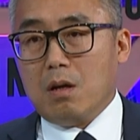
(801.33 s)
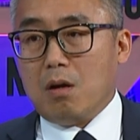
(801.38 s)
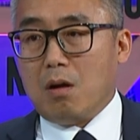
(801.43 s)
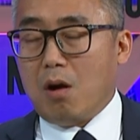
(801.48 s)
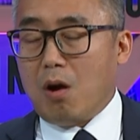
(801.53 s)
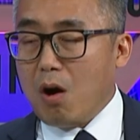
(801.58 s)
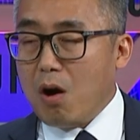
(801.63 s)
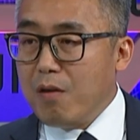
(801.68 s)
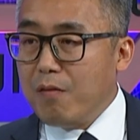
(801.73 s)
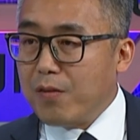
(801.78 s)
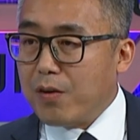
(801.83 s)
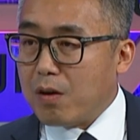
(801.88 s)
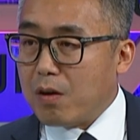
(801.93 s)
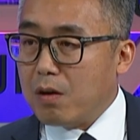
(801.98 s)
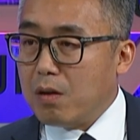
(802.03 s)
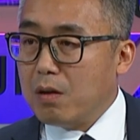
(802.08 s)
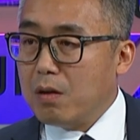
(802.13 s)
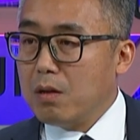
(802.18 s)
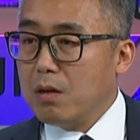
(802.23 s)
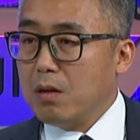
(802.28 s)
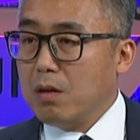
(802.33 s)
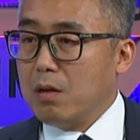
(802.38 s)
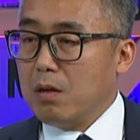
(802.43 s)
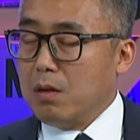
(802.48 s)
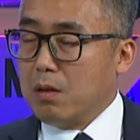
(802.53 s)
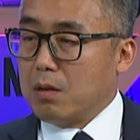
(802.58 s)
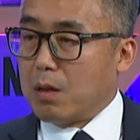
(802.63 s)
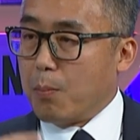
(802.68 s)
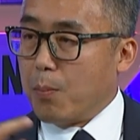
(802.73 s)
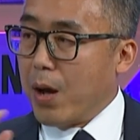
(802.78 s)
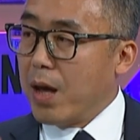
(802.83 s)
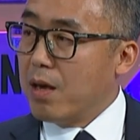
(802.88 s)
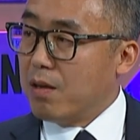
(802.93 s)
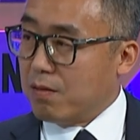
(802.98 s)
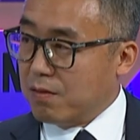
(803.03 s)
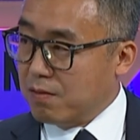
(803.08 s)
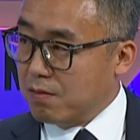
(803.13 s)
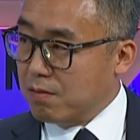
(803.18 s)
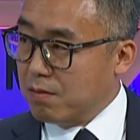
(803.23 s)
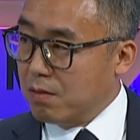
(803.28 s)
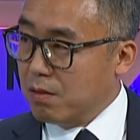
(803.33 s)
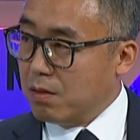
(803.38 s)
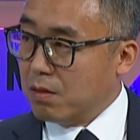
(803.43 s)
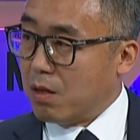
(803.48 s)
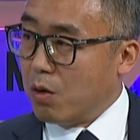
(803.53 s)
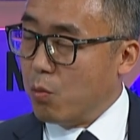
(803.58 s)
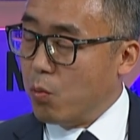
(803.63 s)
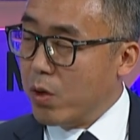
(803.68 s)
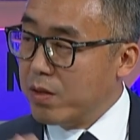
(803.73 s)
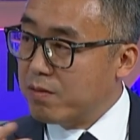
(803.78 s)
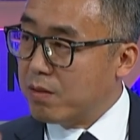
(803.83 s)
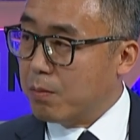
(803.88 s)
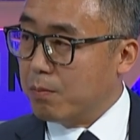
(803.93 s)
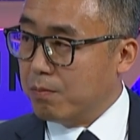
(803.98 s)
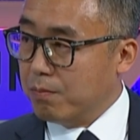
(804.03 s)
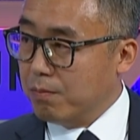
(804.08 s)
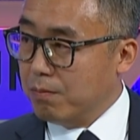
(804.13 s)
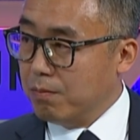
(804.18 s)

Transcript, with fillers: However, the pace, the rhythm,